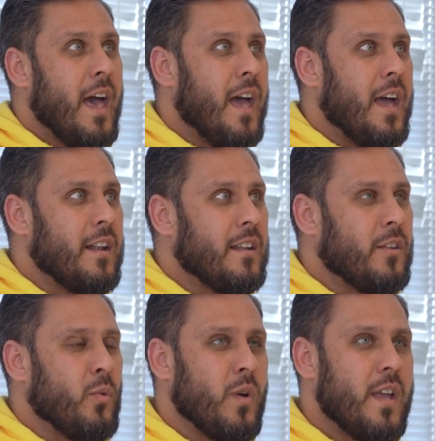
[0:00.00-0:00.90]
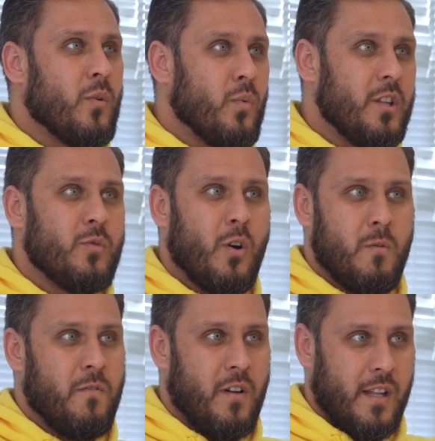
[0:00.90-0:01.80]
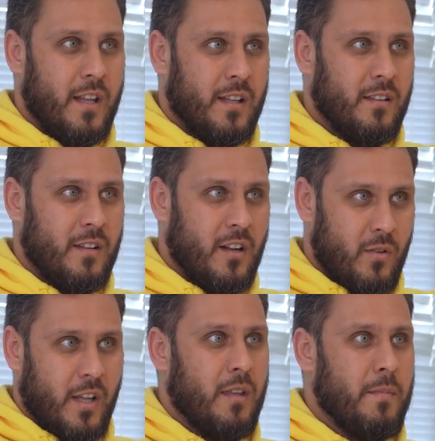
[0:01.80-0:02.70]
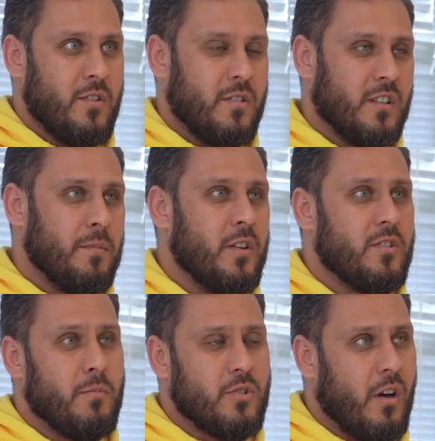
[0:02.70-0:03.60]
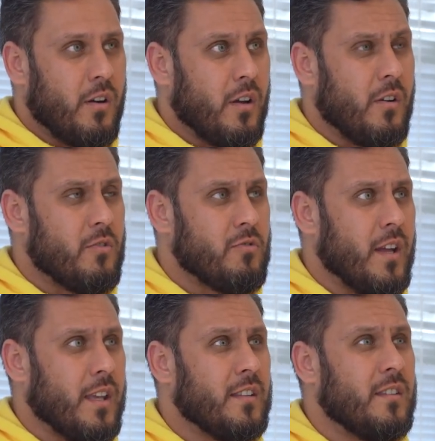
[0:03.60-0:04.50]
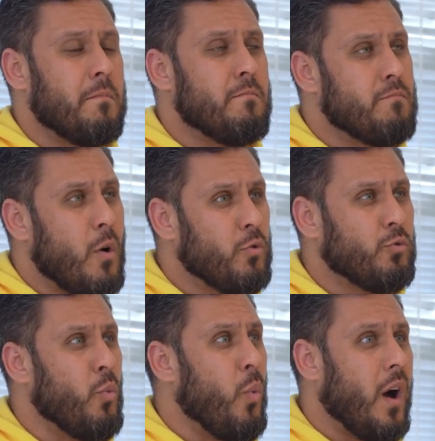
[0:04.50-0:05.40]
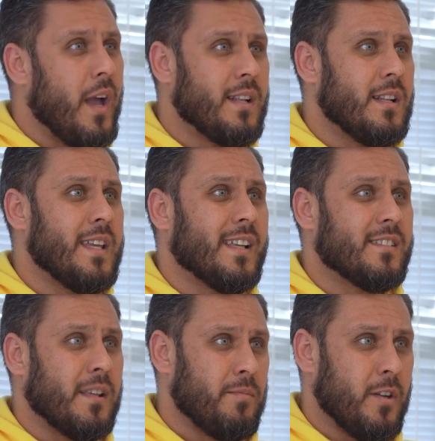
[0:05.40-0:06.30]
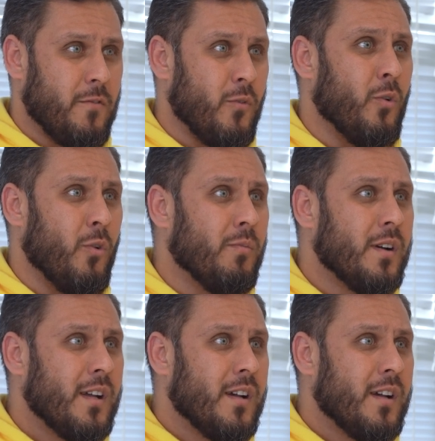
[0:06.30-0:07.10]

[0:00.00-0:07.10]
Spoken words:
And the way that we do our home finance, like you mentioned, the diminishing musharaka contract is the most widely accepted form